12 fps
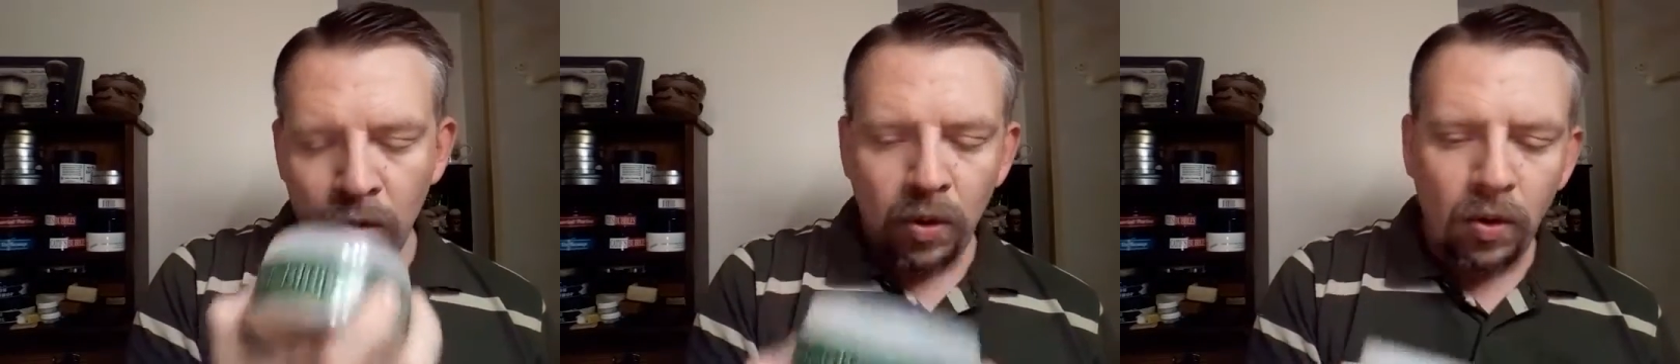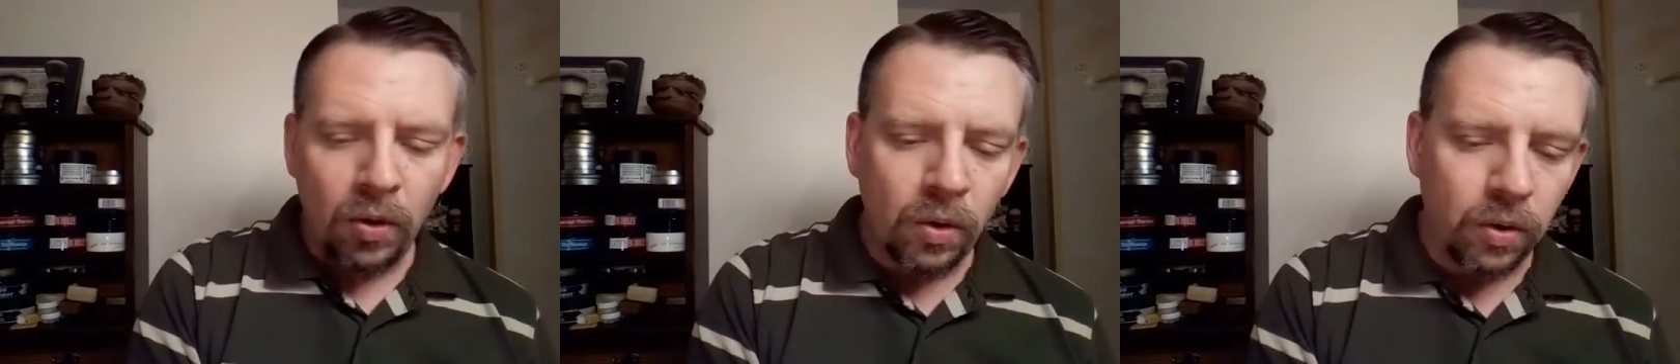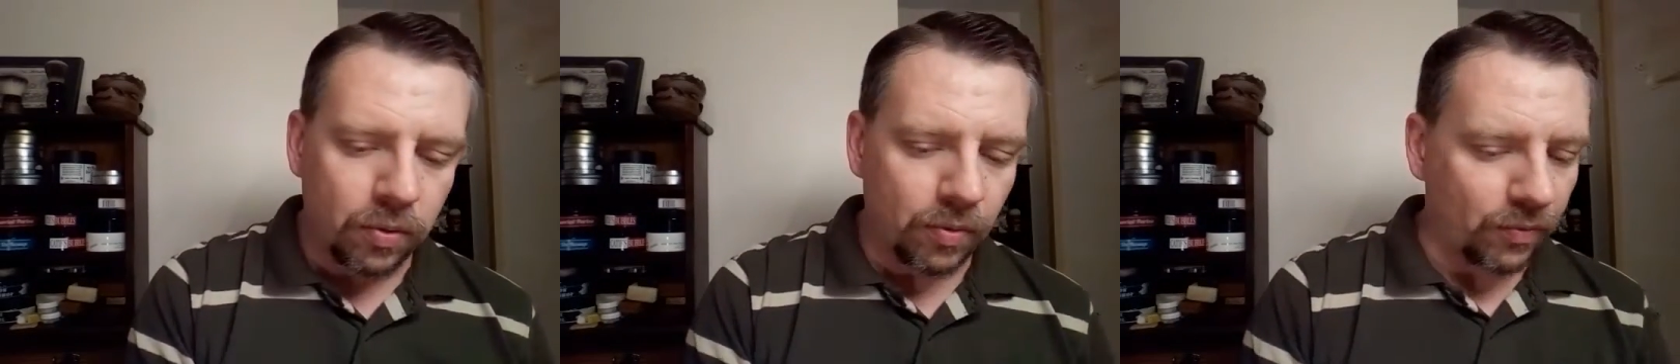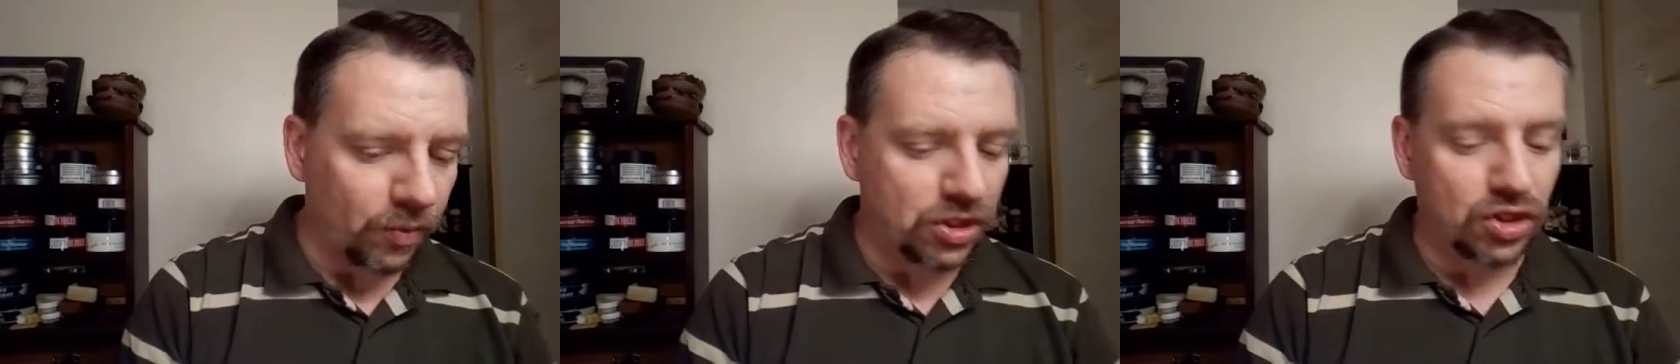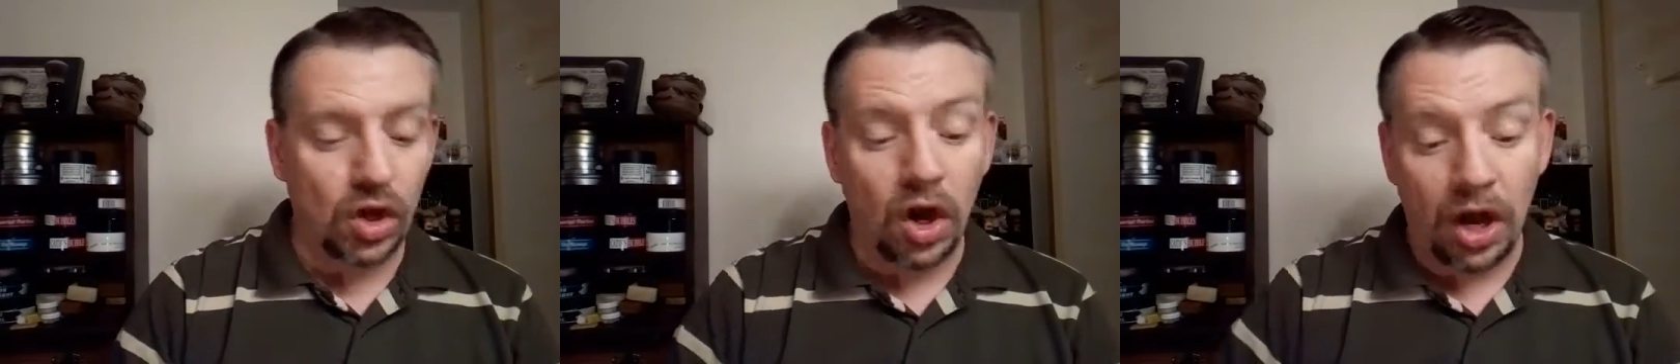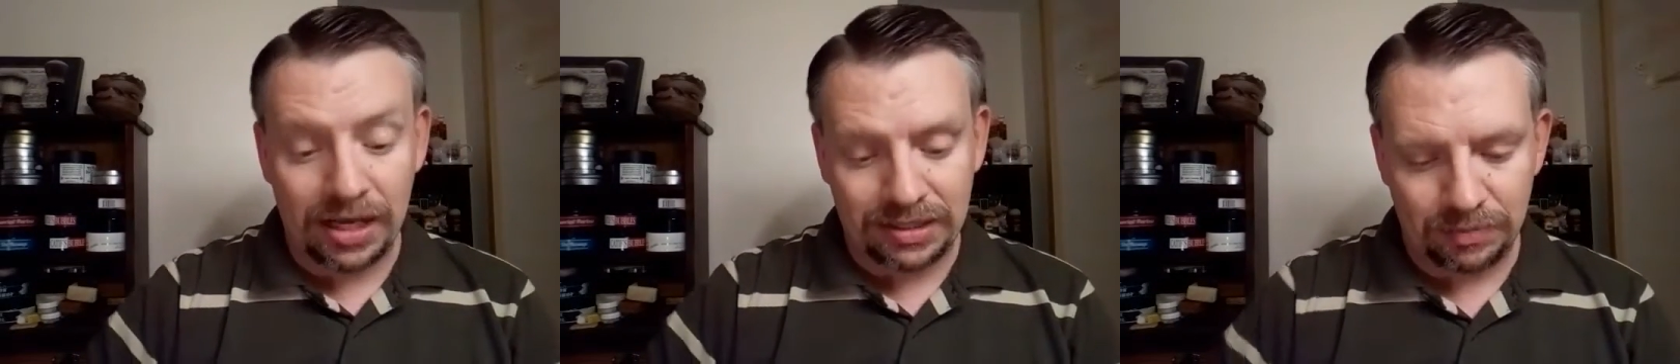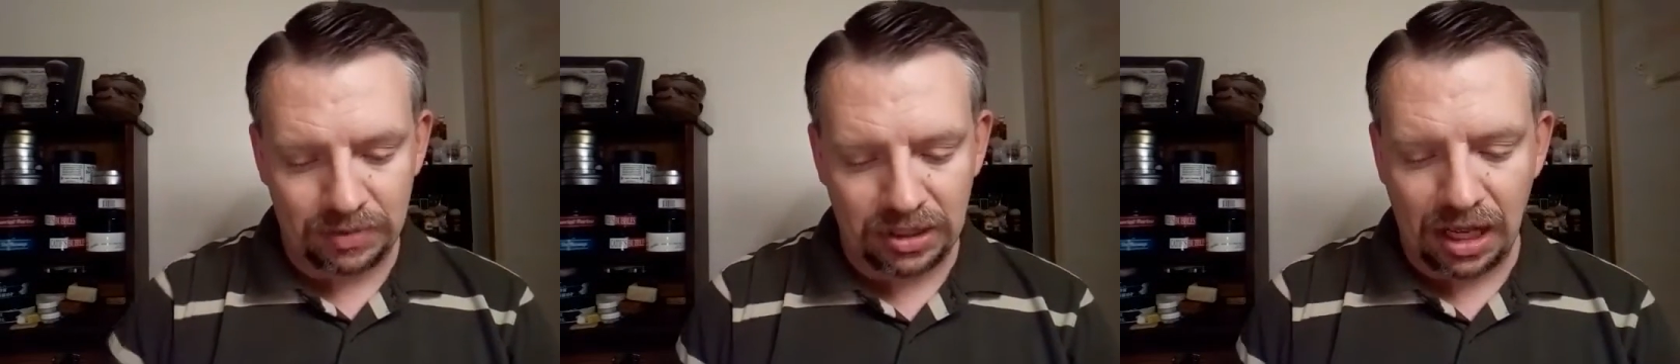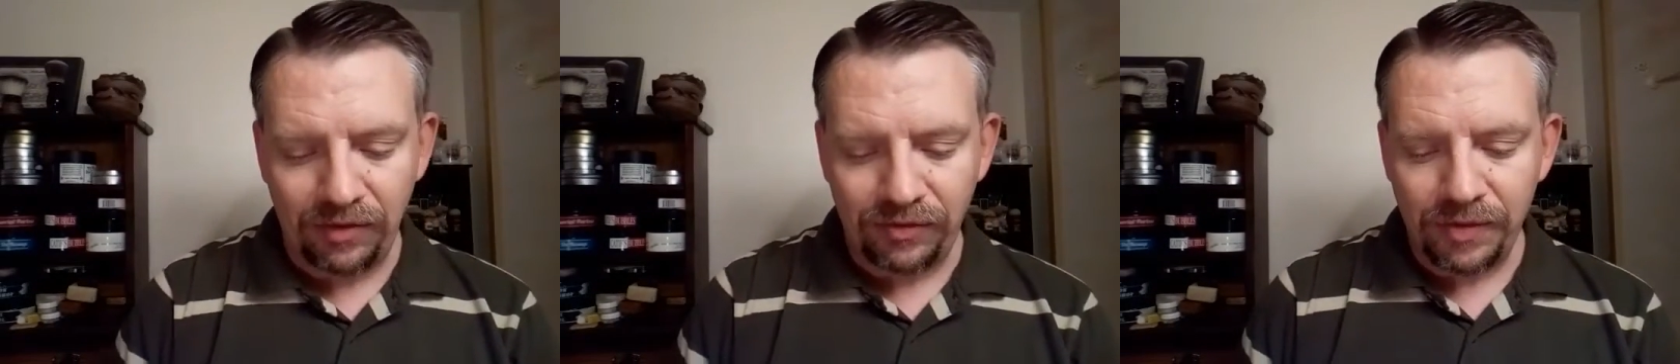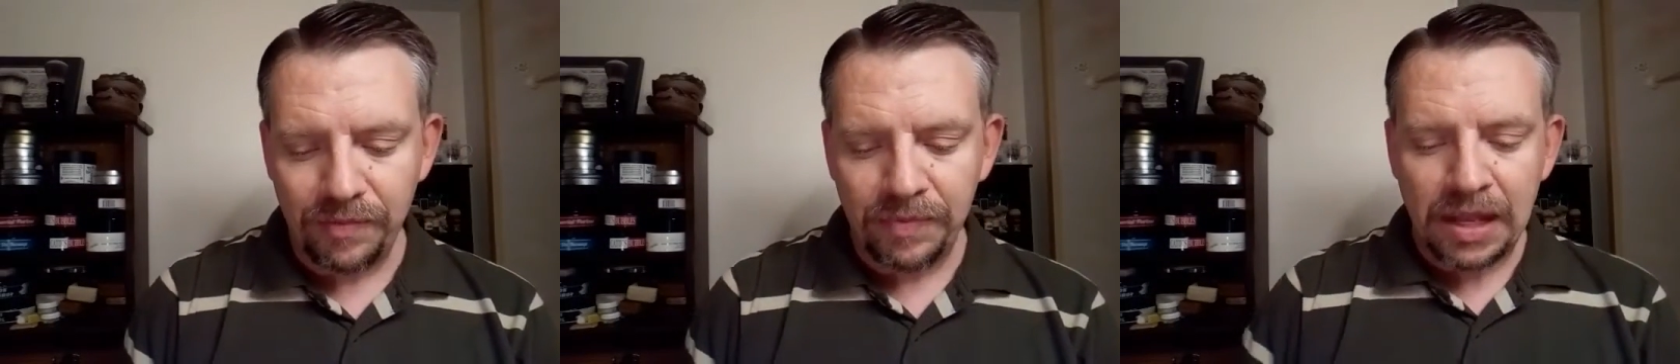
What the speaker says: Whew, which is awesome stuff.